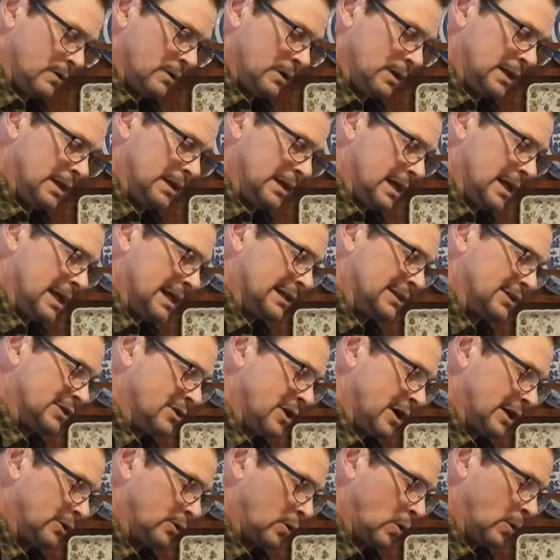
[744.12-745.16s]
It's
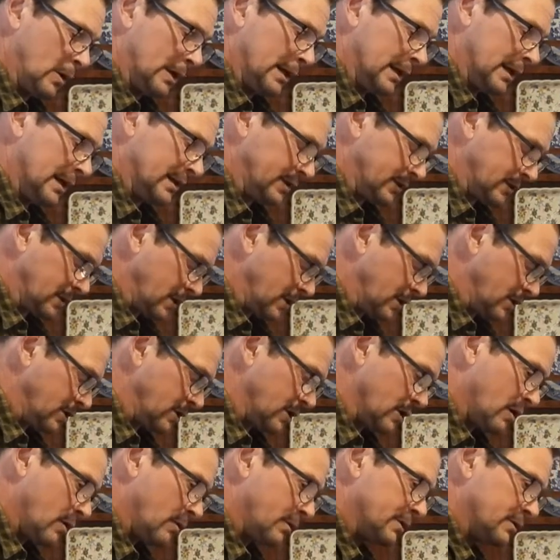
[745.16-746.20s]
not totally necessary. You
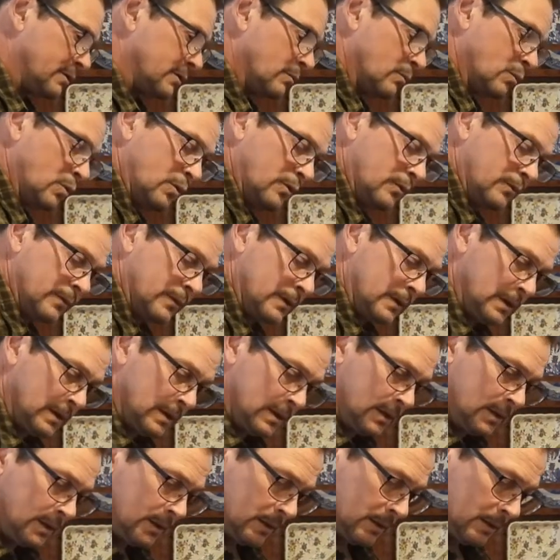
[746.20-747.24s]
should always remove
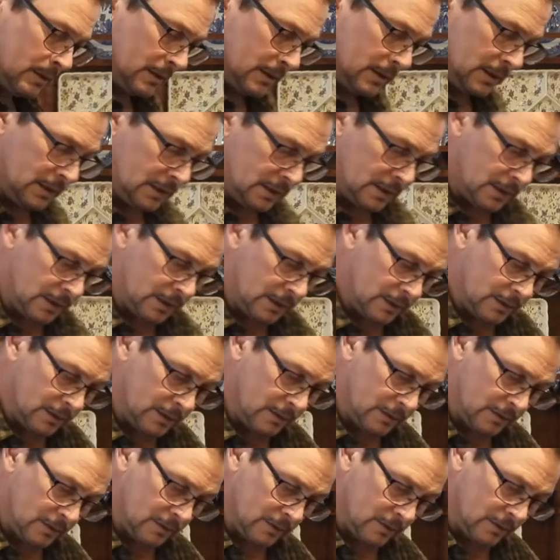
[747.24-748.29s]
the
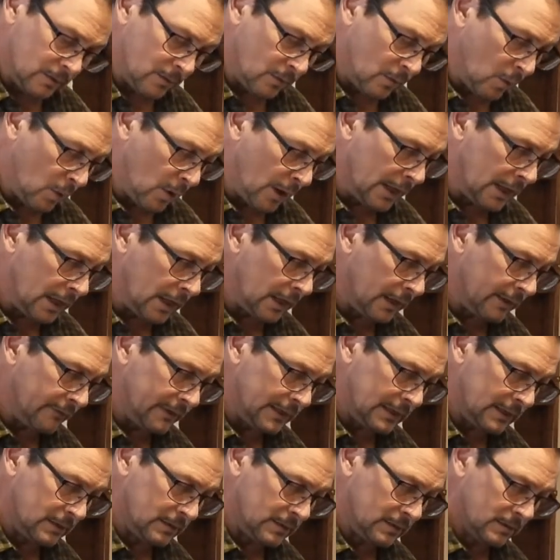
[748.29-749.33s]
oil out of
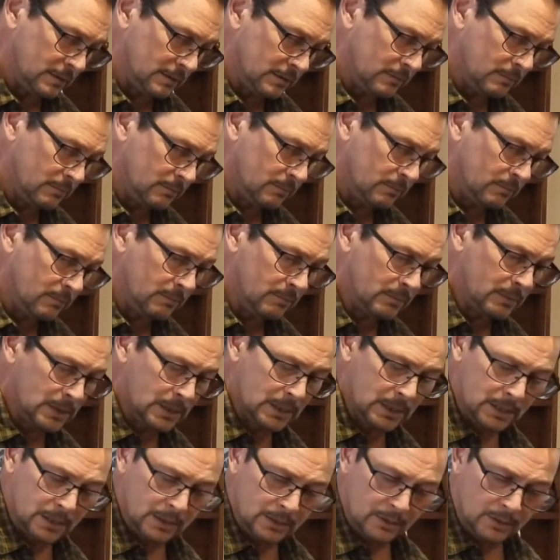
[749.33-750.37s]
it,
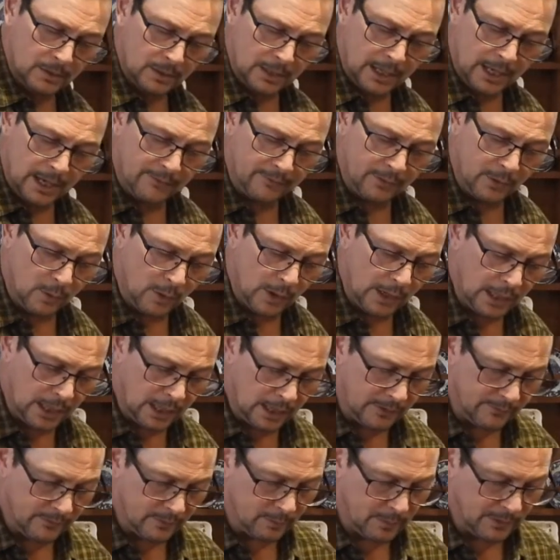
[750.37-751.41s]
heavy oil
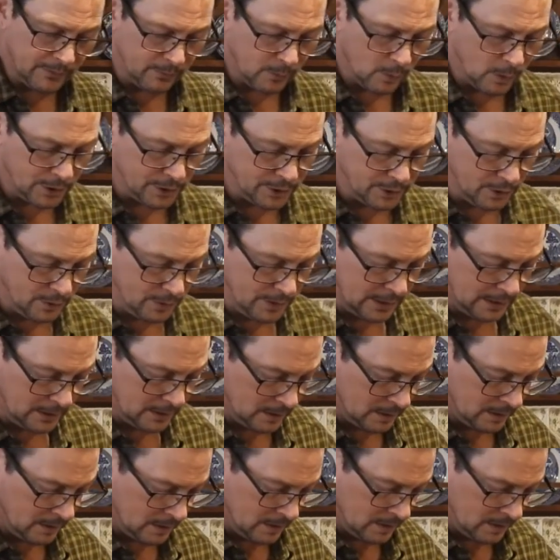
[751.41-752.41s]
out of it, before shooting.